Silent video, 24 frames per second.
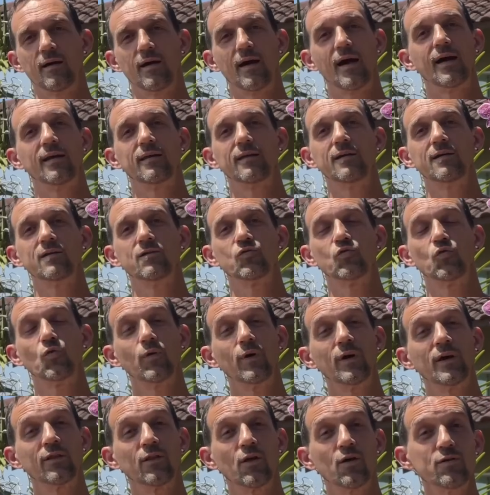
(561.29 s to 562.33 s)
And in
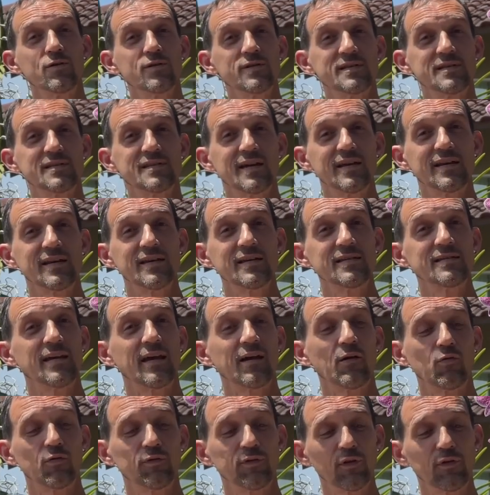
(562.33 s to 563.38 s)
doing those studies, they
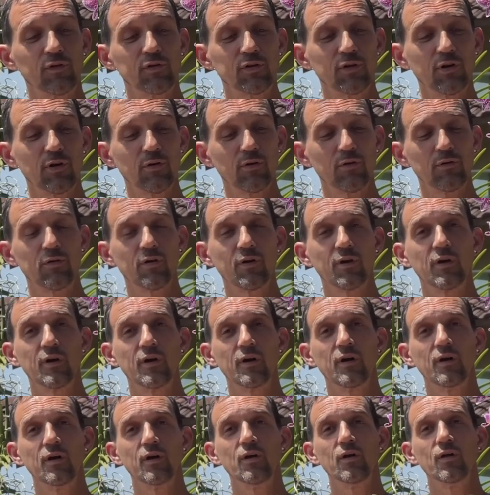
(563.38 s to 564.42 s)
also showed
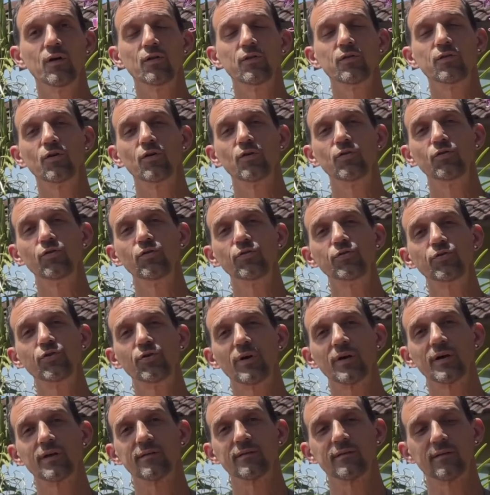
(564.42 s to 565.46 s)
the
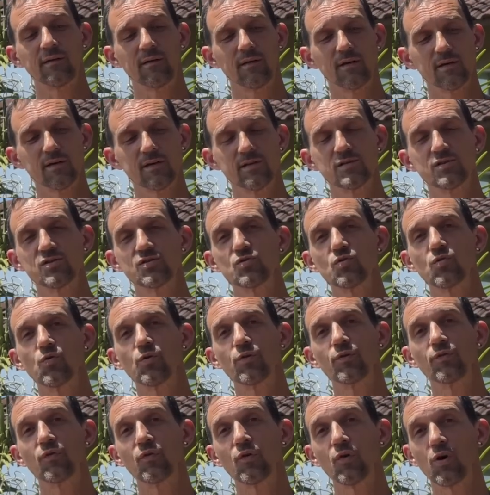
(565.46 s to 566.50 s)
nutrient is stored
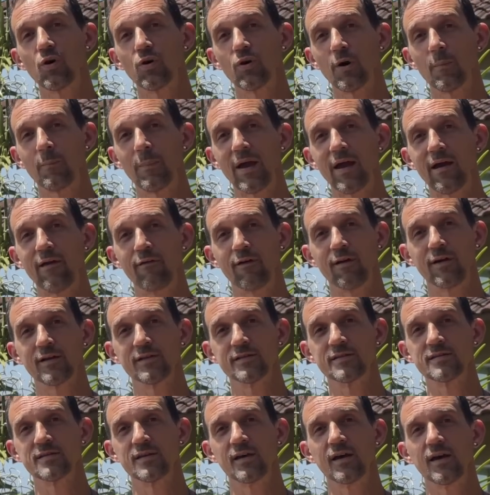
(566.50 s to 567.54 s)
for longer
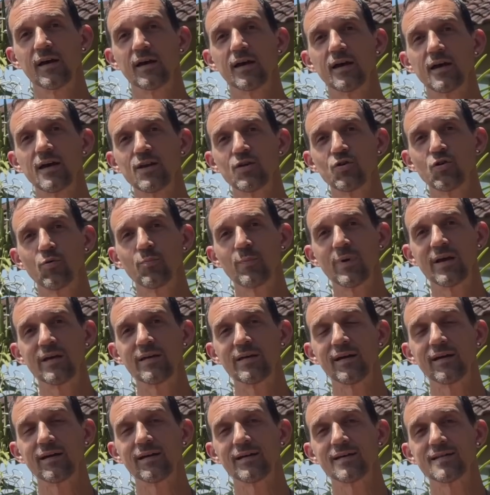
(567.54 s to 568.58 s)
periods in your
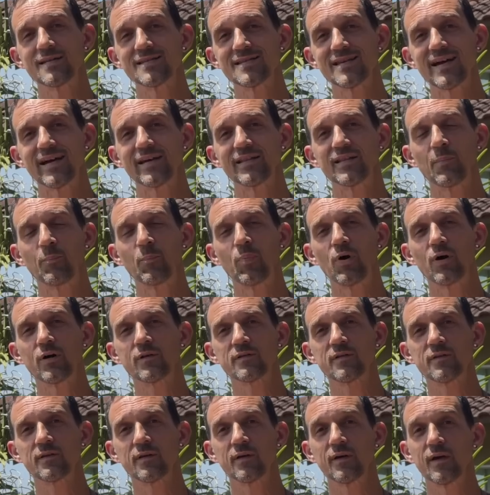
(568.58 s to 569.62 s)
media inside the
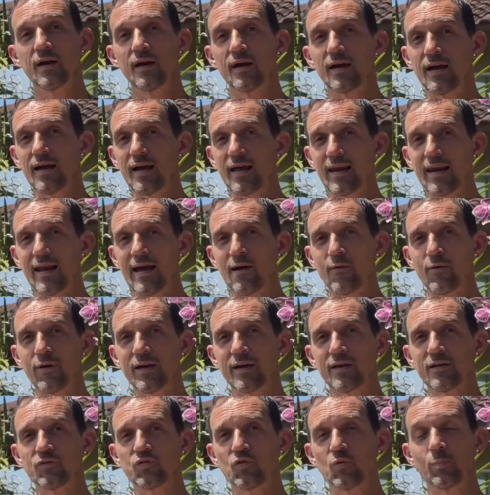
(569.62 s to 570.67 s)
pot, allowing
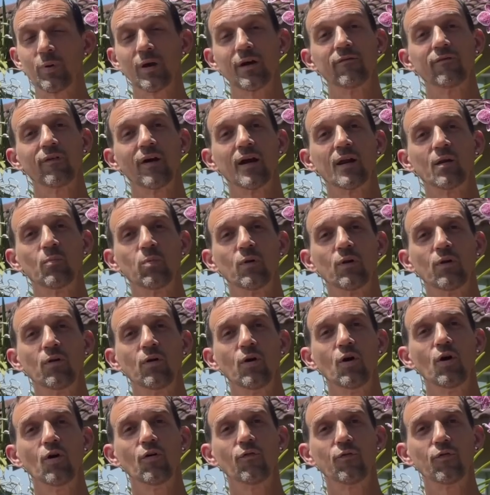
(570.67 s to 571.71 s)
it to be available
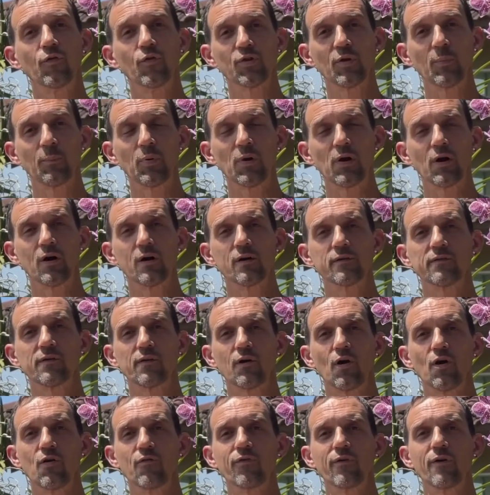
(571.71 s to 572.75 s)
for the plant
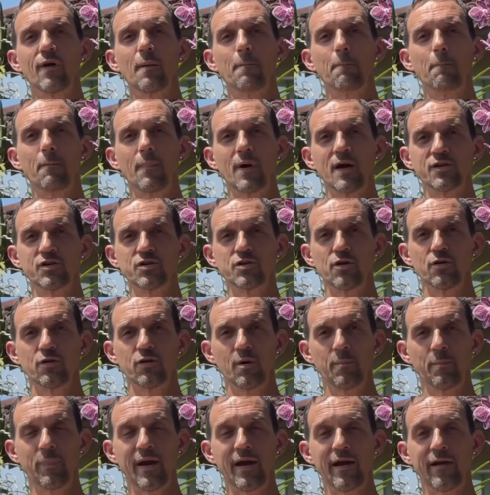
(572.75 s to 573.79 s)
over a much longer
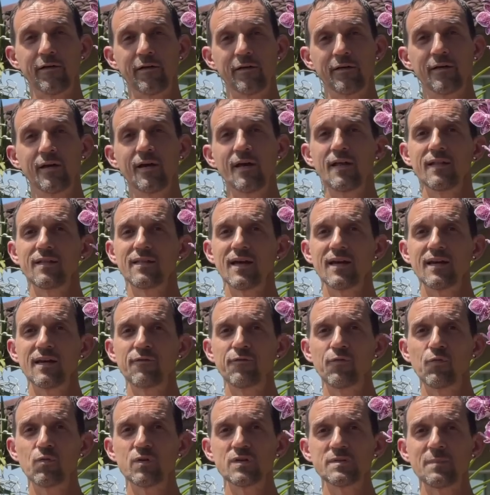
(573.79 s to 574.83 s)
period than if
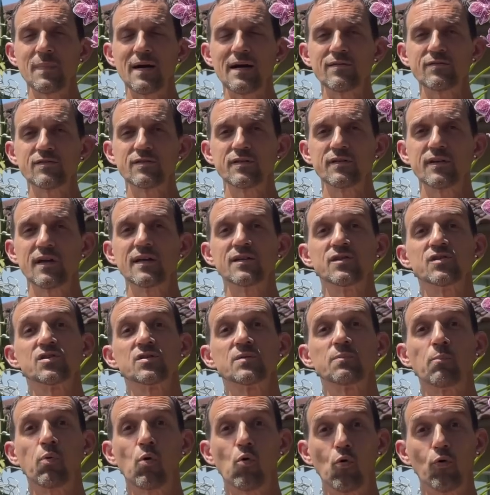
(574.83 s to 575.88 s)
it was mounted and
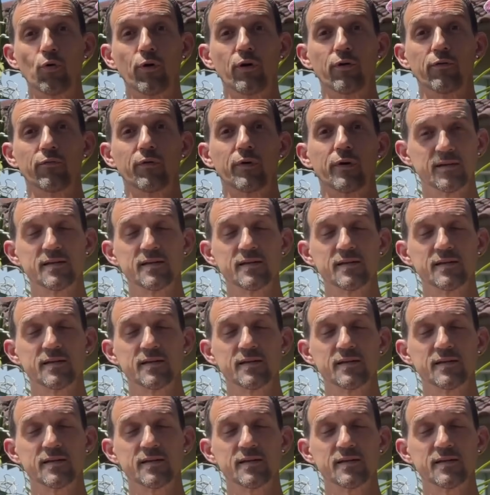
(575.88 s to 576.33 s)
just poured over.